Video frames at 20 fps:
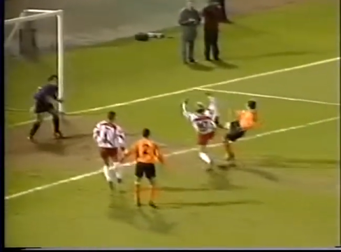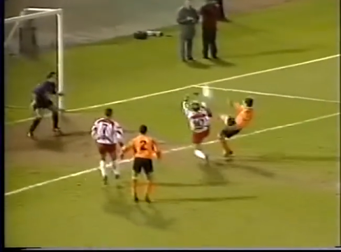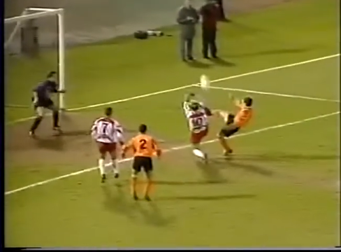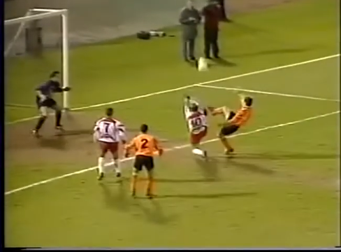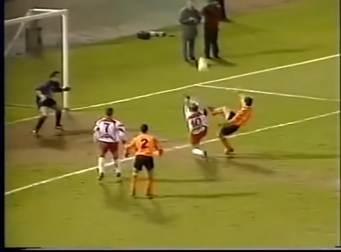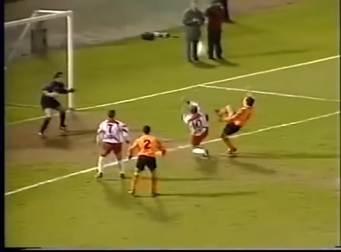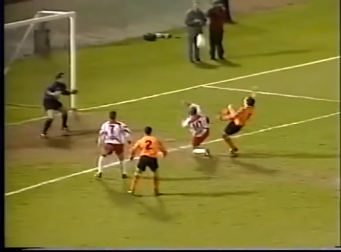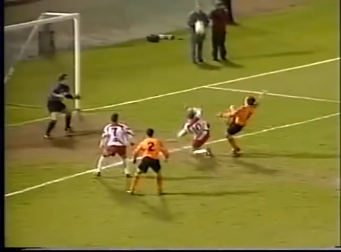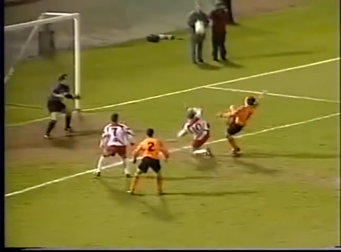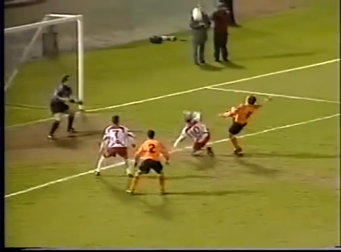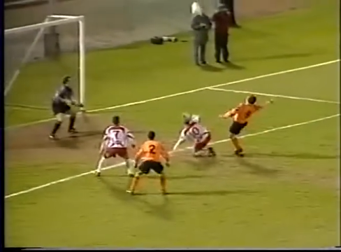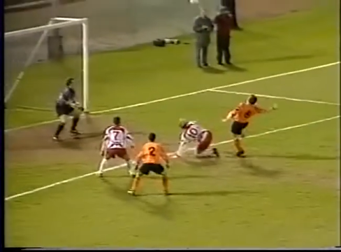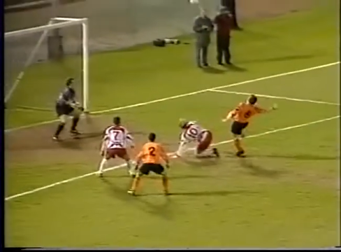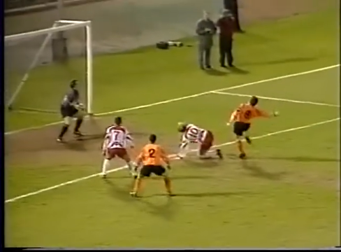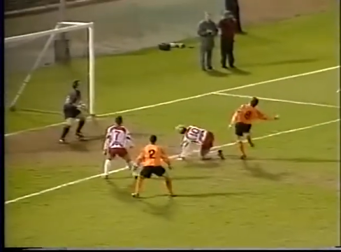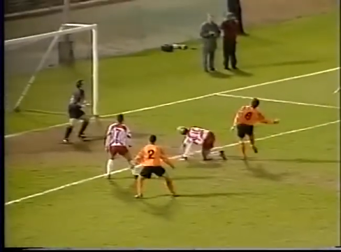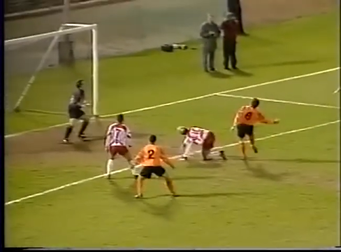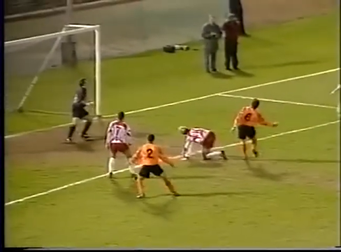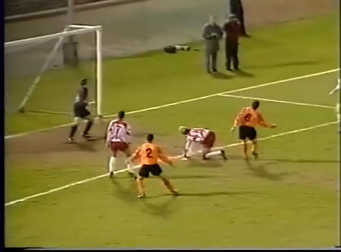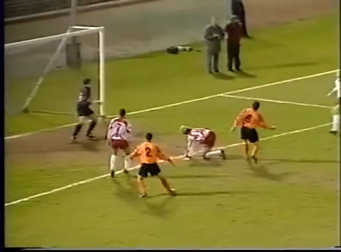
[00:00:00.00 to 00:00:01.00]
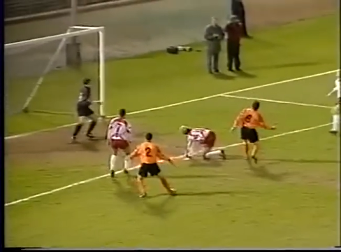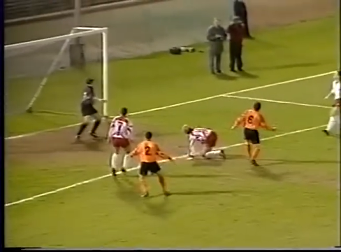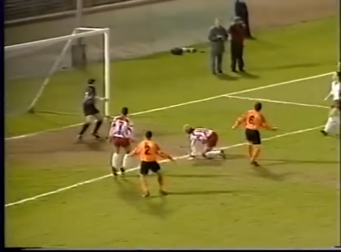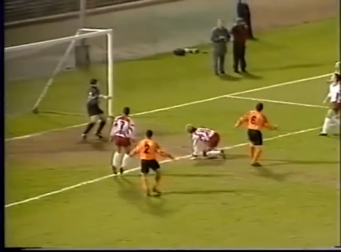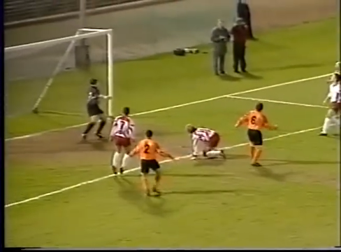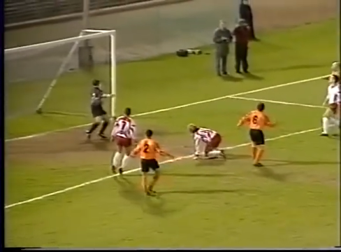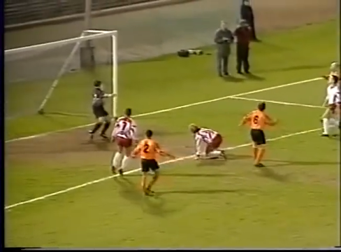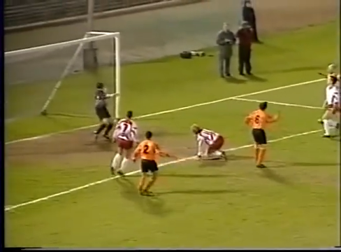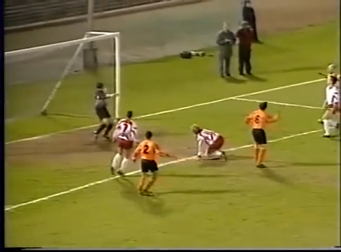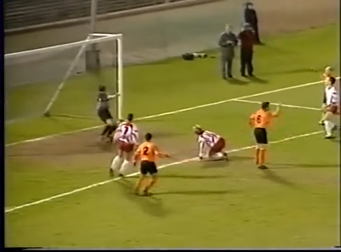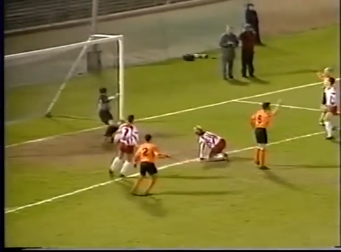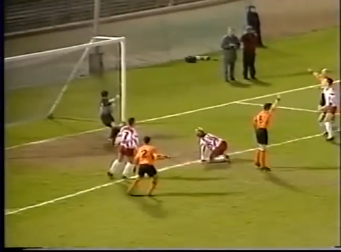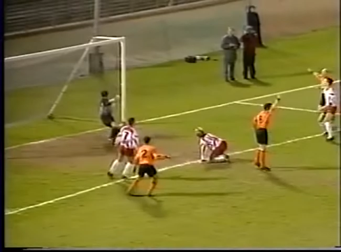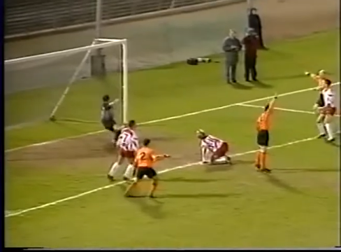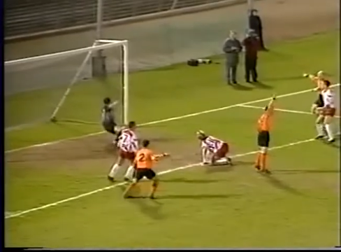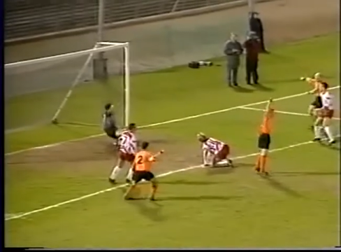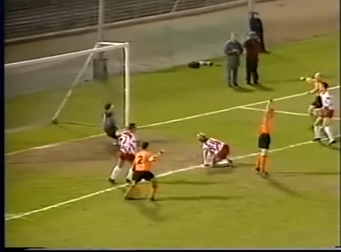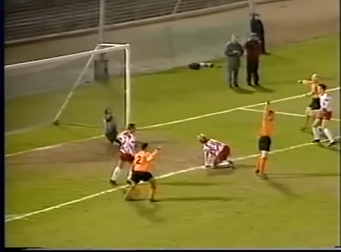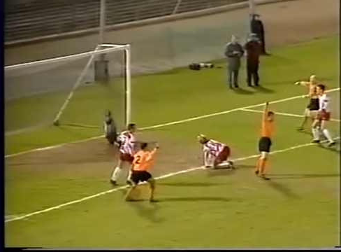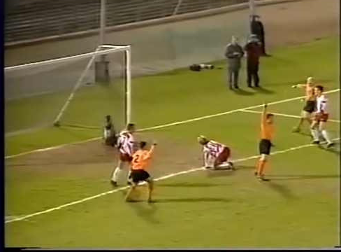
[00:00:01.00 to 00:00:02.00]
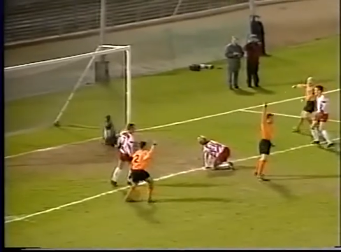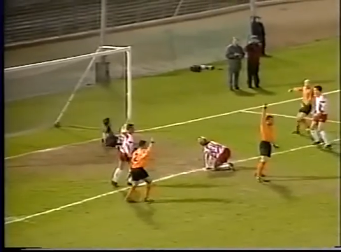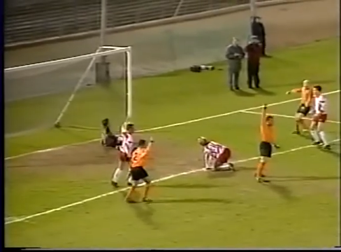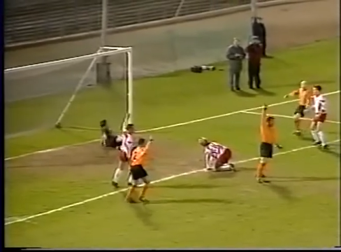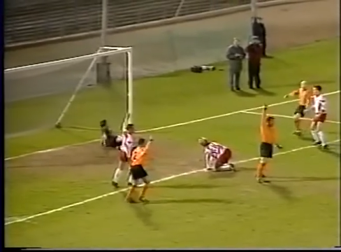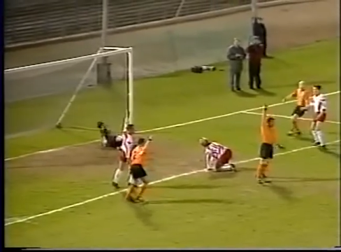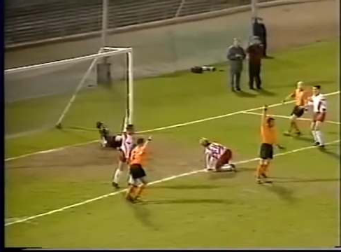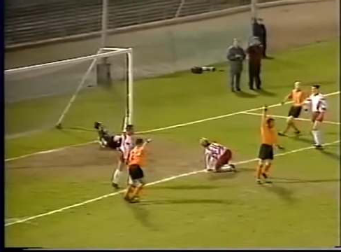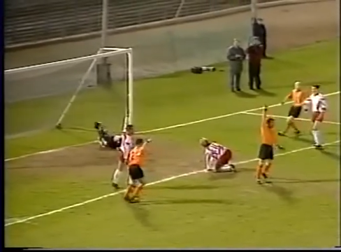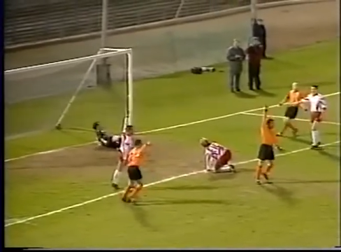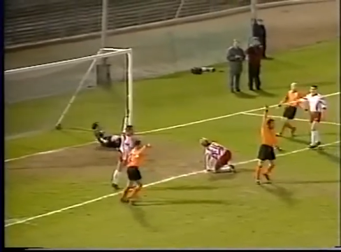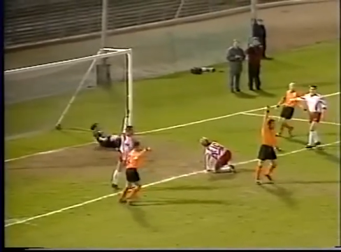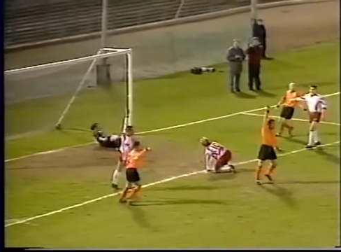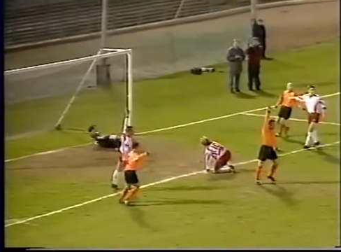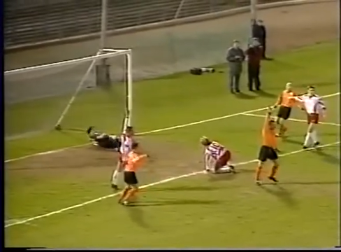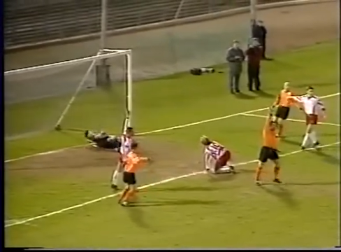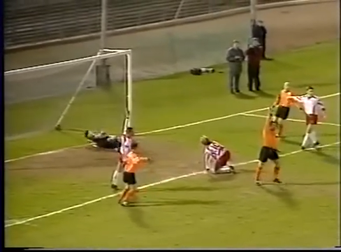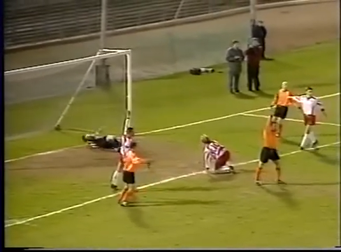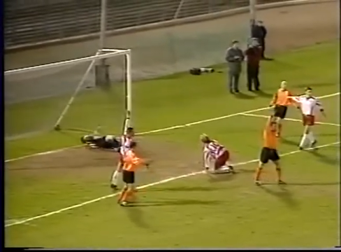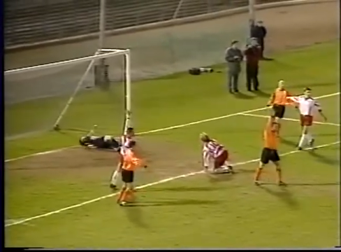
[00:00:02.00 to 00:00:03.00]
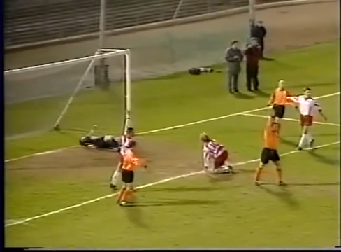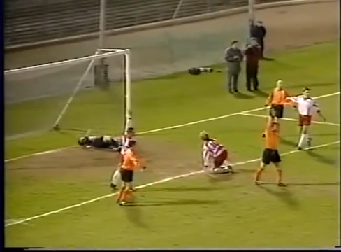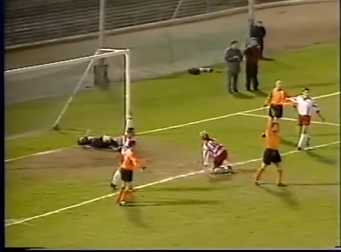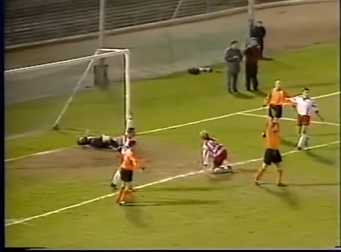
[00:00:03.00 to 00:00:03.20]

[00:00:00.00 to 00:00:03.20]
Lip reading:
[unreadable: no face in view]